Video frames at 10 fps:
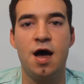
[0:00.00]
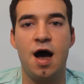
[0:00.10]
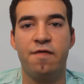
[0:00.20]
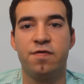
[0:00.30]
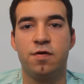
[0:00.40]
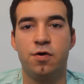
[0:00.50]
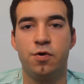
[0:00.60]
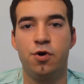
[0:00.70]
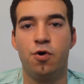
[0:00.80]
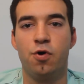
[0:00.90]

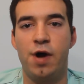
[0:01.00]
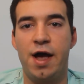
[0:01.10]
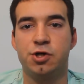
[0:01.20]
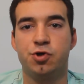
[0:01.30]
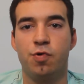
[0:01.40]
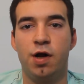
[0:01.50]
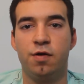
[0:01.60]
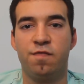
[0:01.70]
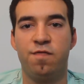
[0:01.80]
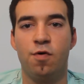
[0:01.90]
after your
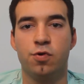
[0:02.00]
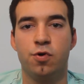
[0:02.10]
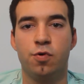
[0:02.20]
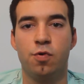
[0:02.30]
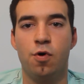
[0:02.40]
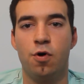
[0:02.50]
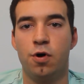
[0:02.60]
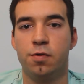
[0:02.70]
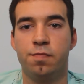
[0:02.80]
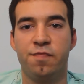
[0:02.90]
actual photo
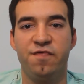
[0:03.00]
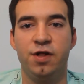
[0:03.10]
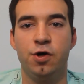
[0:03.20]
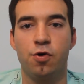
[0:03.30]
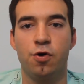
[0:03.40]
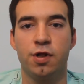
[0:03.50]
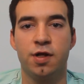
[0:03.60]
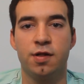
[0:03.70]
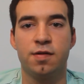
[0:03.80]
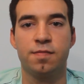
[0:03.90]
or video
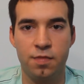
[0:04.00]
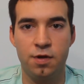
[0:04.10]
content.